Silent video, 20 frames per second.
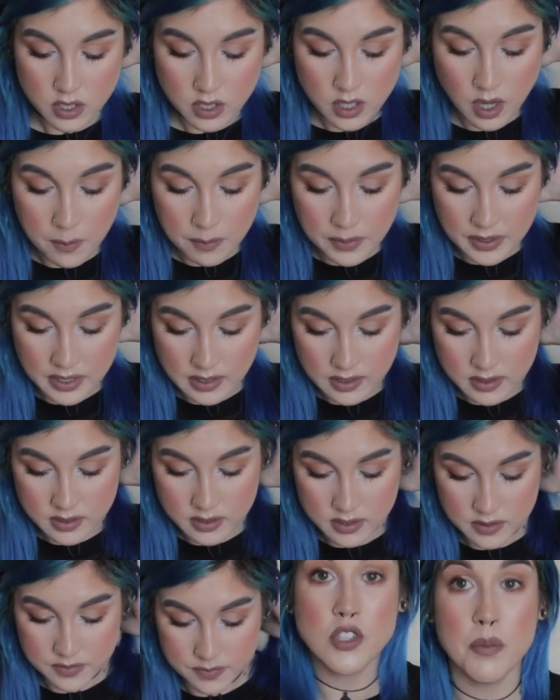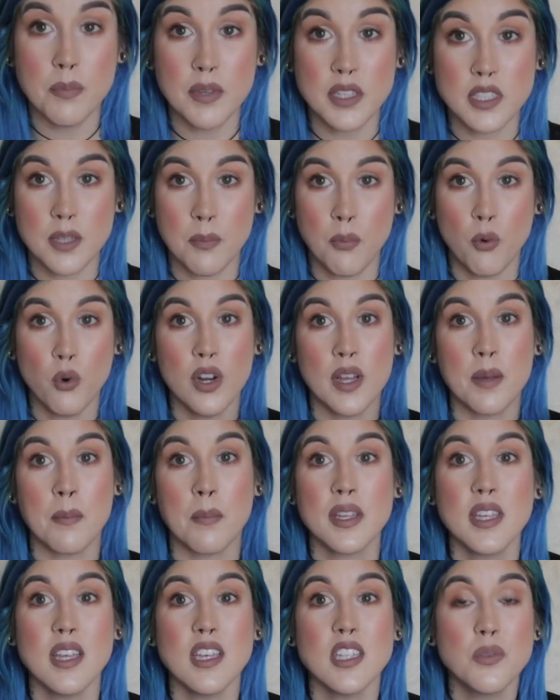companies to be
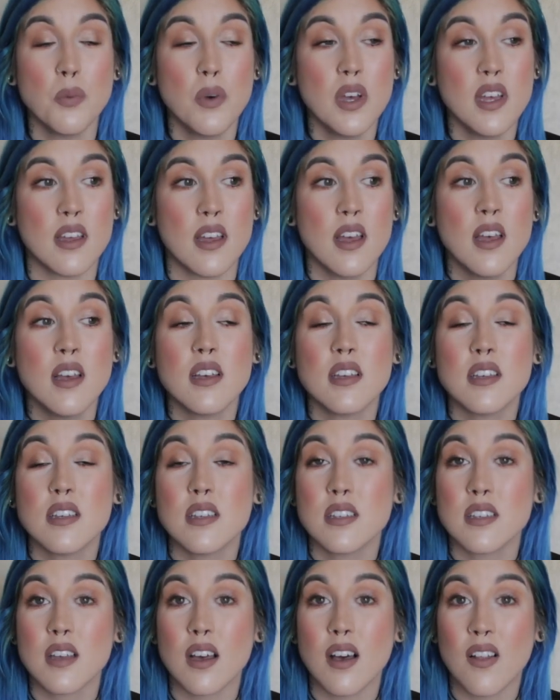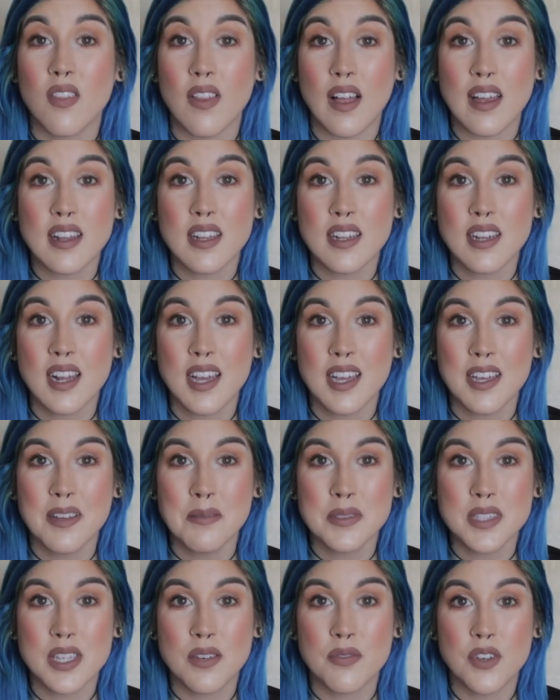supporting. But guess what? A lot of the
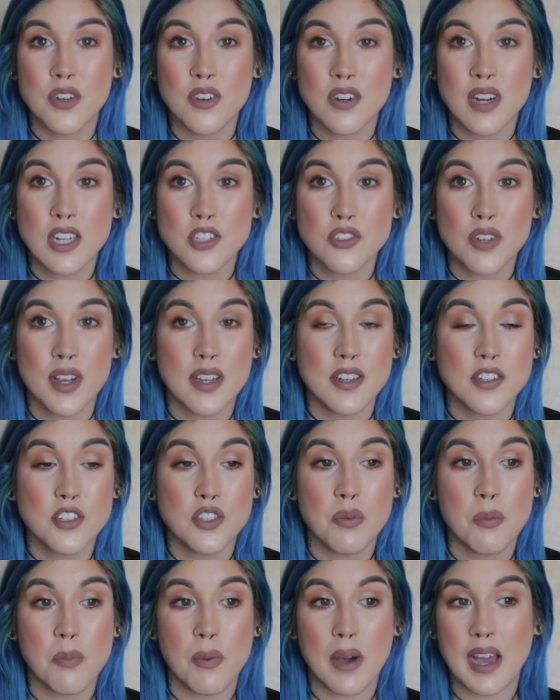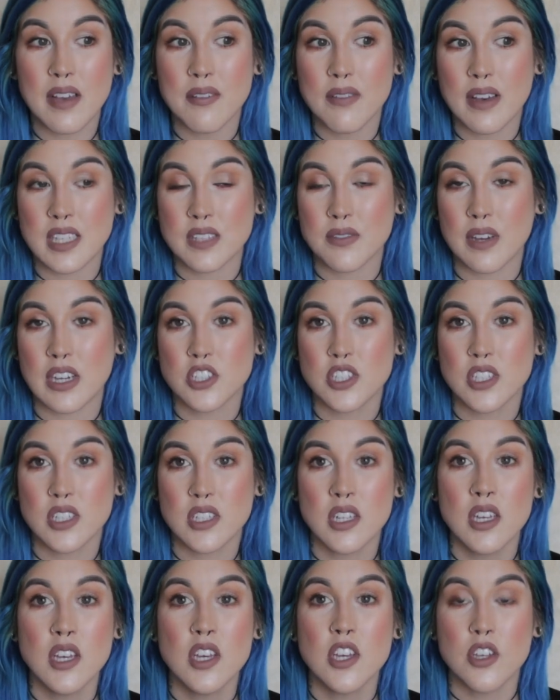times, if you're not trying to buy fast
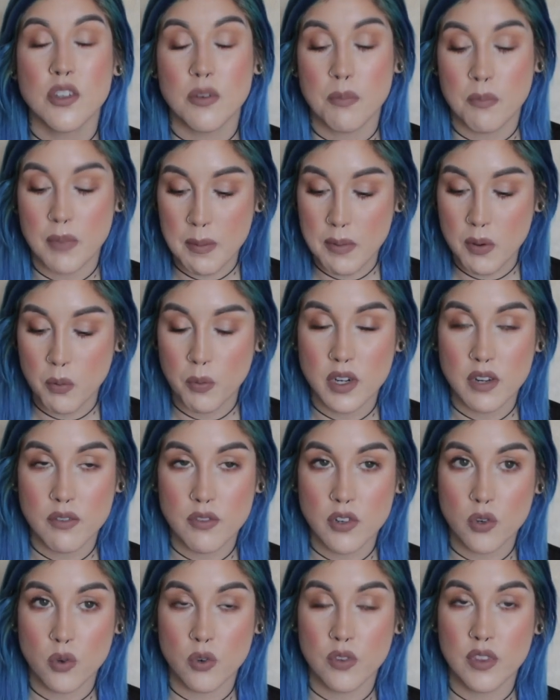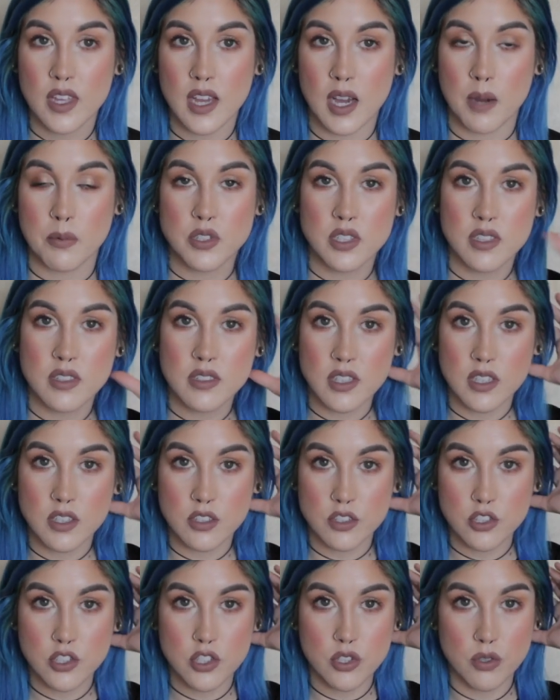fashion, maybe one of your only options
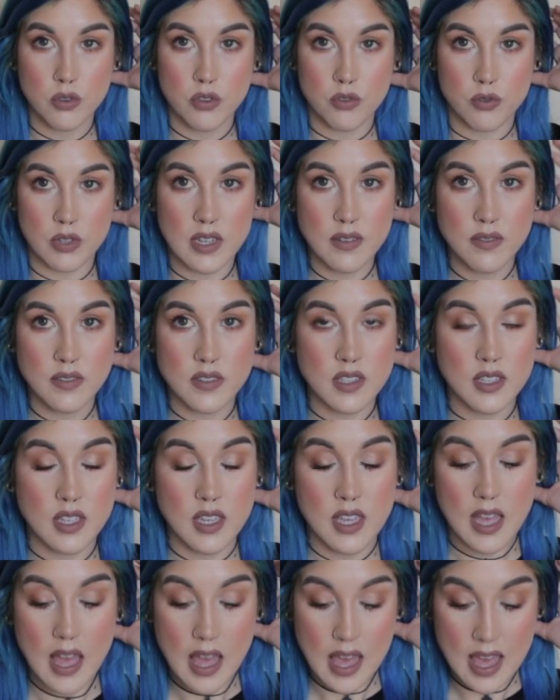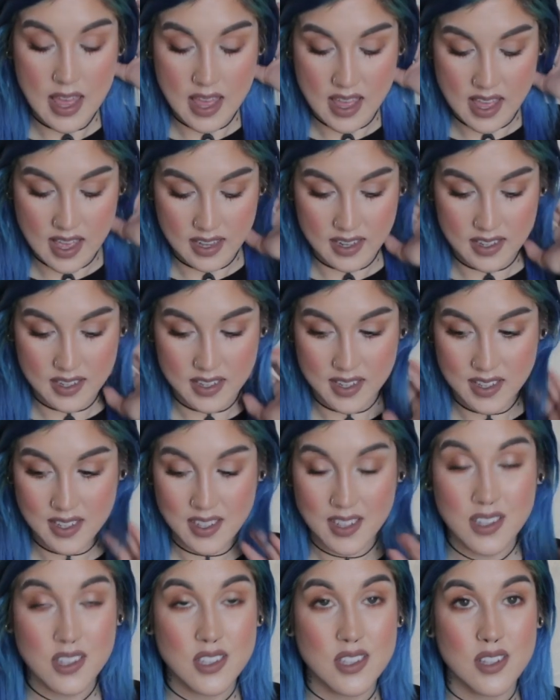is to thrift.
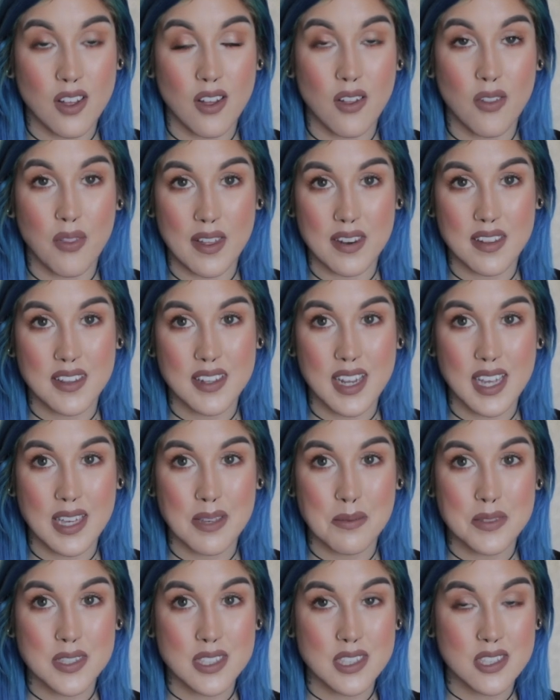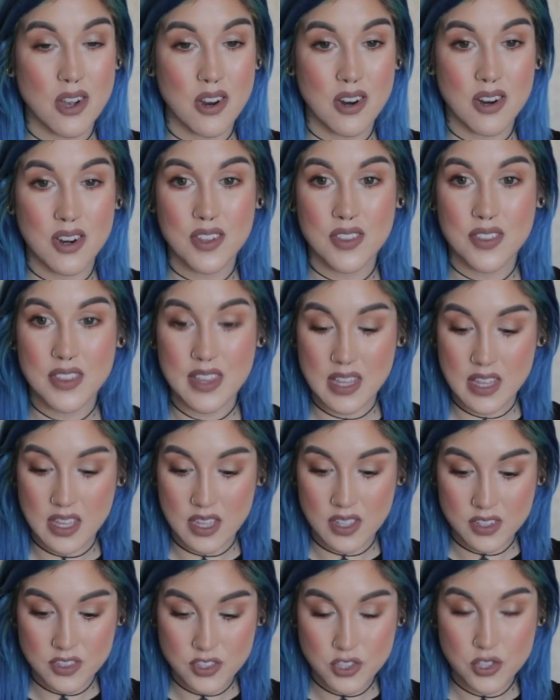And a lot of the times these are
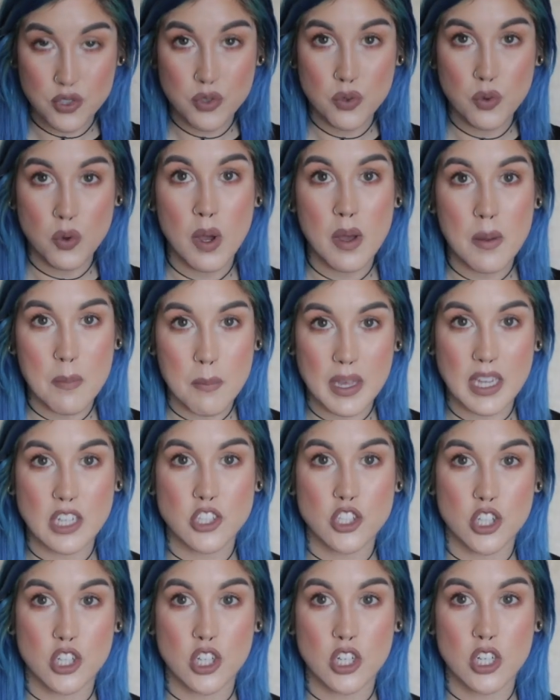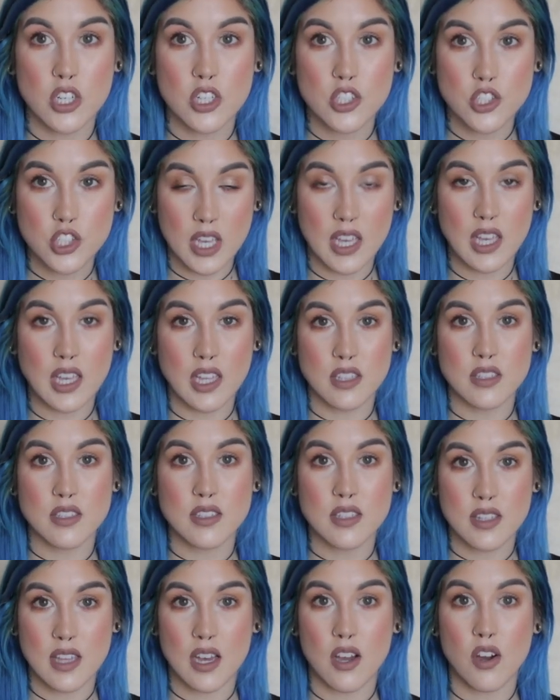the two major
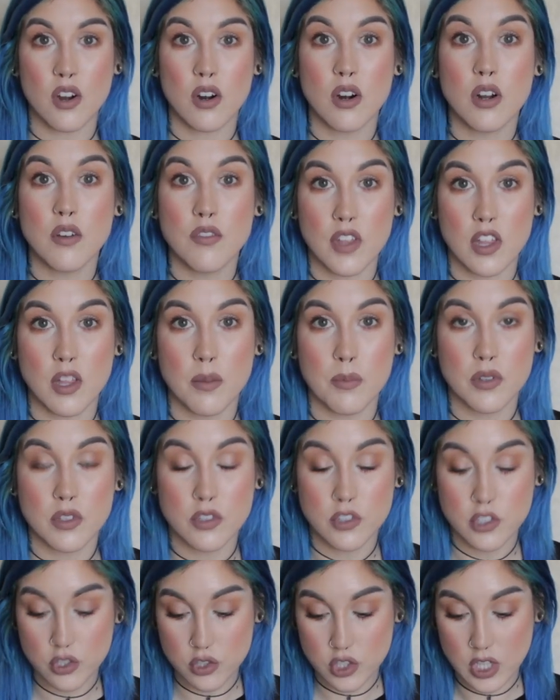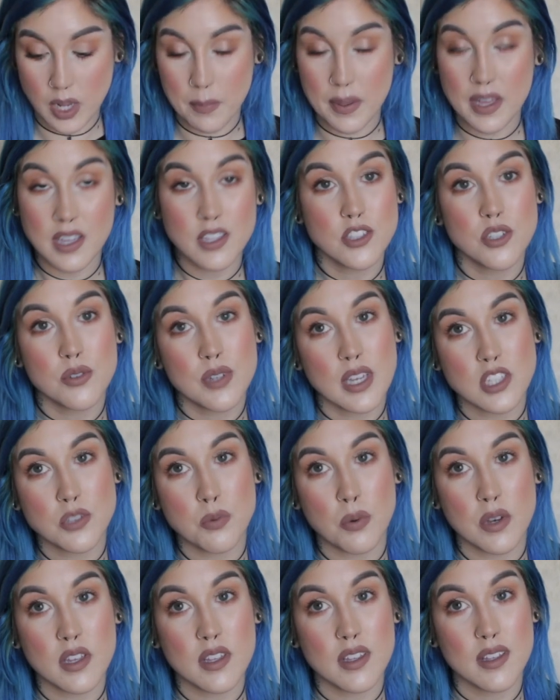chains that are available to shop at. So
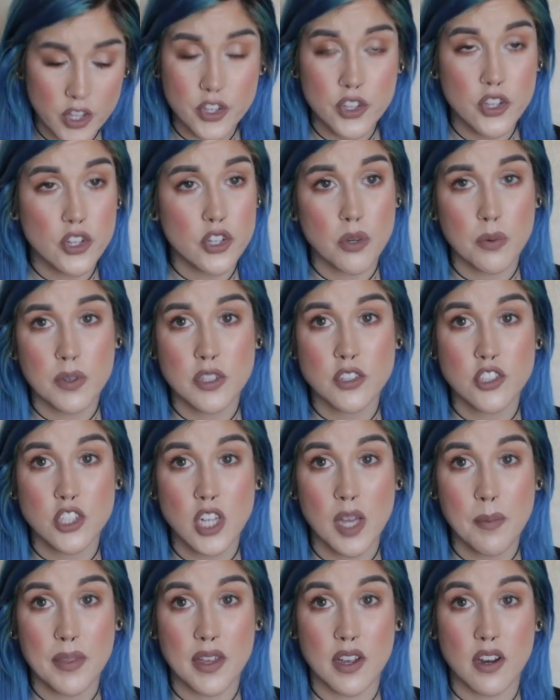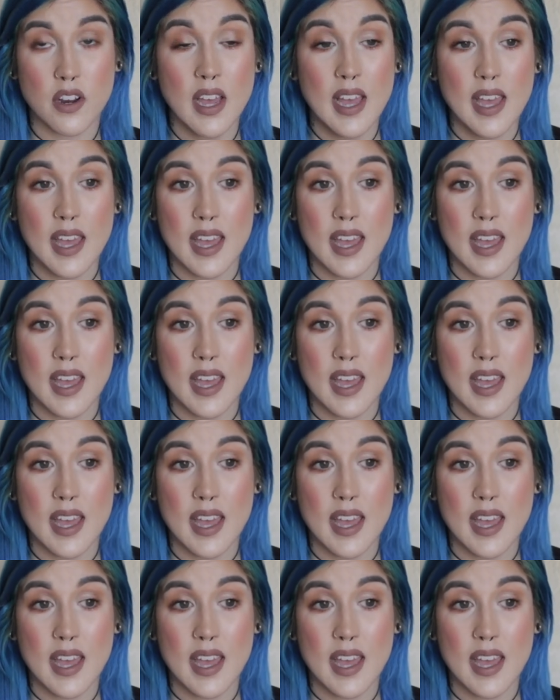guess what? You're going to shop there.